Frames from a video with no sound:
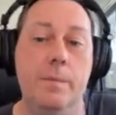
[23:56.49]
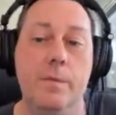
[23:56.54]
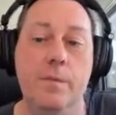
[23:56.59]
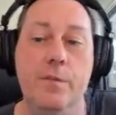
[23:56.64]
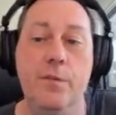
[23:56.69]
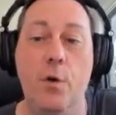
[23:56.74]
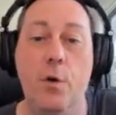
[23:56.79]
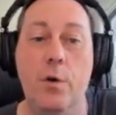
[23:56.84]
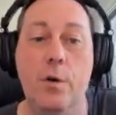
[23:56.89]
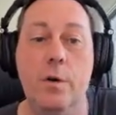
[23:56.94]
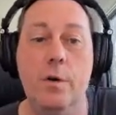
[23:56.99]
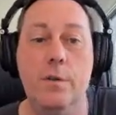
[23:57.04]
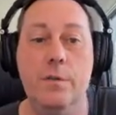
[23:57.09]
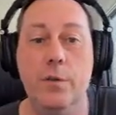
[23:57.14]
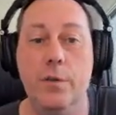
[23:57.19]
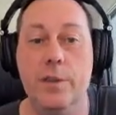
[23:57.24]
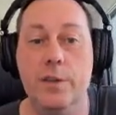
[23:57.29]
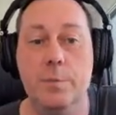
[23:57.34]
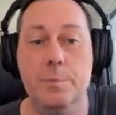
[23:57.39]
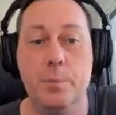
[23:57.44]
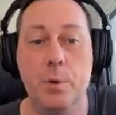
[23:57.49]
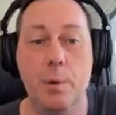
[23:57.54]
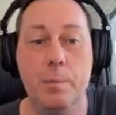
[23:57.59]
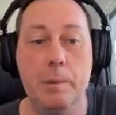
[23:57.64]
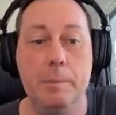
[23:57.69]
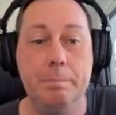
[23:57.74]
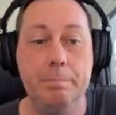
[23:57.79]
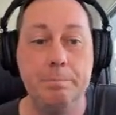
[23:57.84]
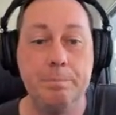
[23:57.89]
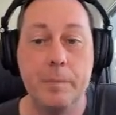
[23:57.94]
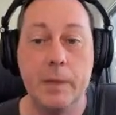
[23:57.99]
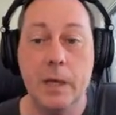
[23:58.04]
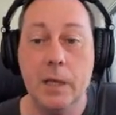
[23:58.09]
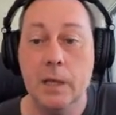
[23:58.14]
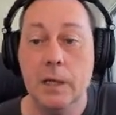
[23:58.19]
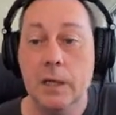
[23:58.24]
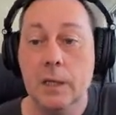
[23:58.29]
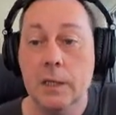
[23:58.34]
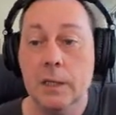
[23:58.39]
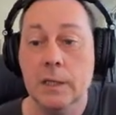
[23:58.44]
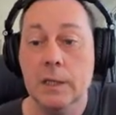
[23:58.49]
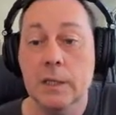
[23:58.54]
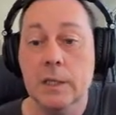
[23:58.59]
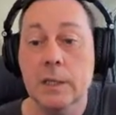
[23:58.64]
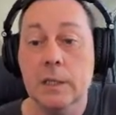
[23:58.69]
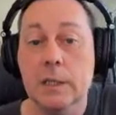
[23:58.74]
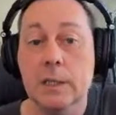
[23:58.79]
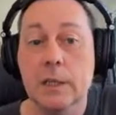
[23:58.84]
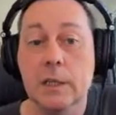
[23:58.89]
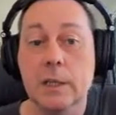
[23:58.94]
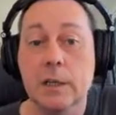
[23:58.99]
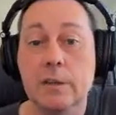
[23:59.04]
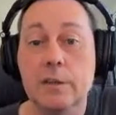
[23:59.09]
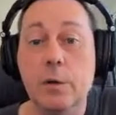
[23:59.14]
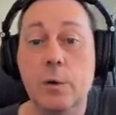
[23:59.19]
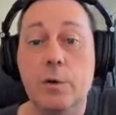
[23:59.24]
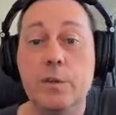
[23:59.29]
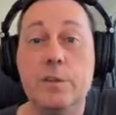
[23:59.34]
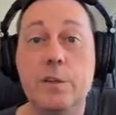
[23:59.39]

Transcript: for this problem. So